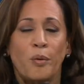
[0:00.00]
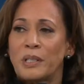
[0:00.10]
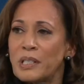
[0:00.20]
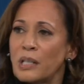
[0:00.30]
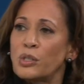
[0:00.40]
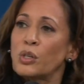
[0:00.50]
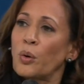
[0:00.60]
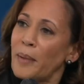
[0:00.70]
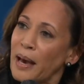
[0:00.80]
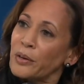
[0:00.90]
it does
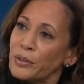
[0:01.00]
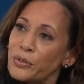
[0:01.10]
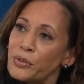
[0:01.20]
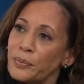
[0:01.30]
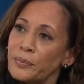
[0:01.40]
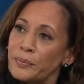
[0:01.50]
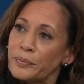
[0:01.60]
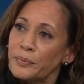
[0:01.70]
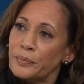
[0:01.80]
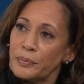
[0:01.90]
so matters.
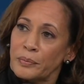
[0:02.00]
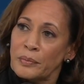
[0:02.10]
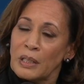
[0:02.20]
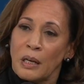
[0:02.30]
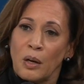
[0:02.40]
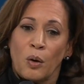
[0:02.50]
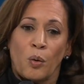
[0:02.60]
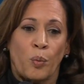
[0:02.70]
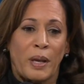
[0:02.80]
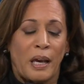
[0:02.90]

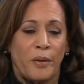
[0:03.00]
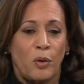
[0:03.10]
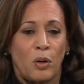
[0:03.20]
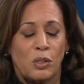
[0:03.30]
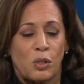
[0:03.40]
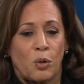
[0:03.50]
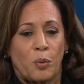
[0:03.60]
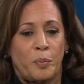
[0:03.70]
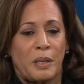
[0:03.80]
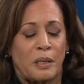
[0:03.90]
We have also
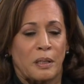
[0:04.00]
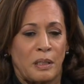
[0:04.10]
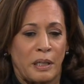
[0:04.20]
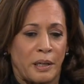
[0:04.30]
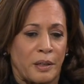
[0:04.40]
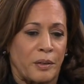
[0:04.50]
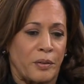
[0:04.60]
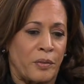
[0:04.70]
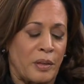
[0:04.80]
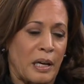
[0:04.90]
been clear
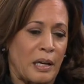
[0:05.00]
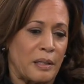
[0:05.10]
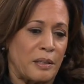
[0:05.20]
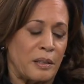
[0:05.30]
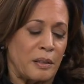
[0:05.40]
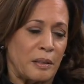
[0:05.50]
that